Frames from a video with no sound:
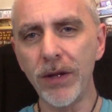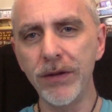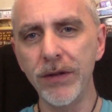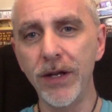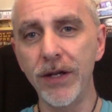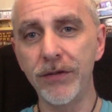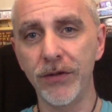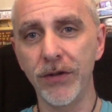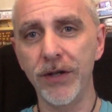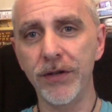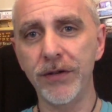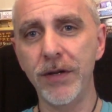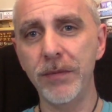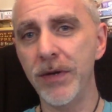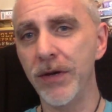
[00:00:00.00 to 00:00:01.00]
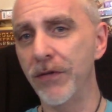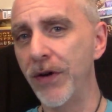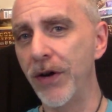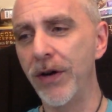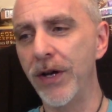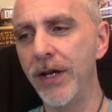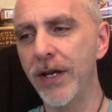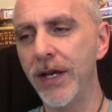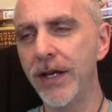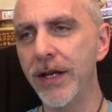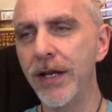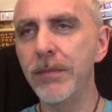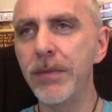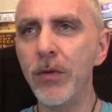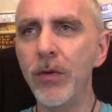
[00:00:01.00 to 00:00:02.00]
It can be it
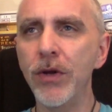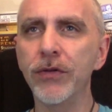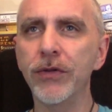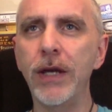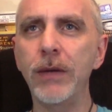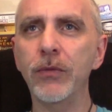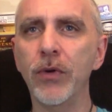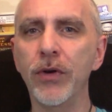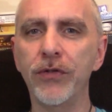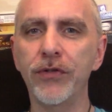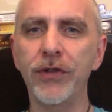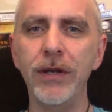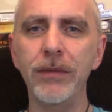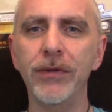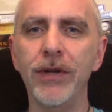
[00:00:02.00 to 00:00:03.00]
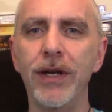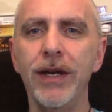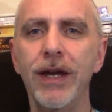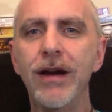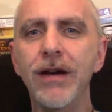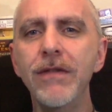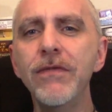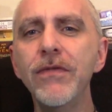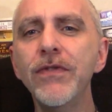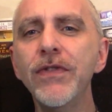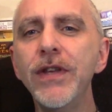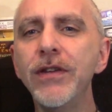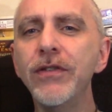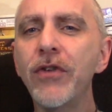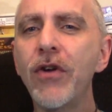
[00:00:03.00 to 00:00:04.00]
can be one of those games where it seems like
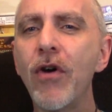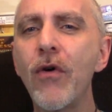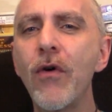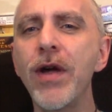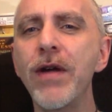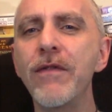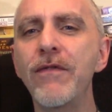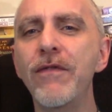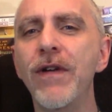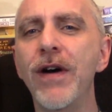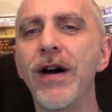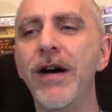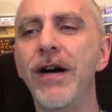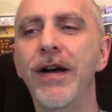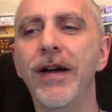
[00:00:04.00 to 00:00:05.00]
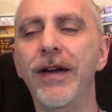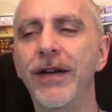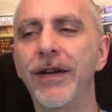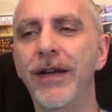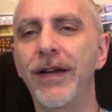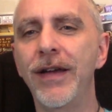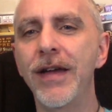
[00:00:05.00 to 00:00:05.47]
everything's going fine,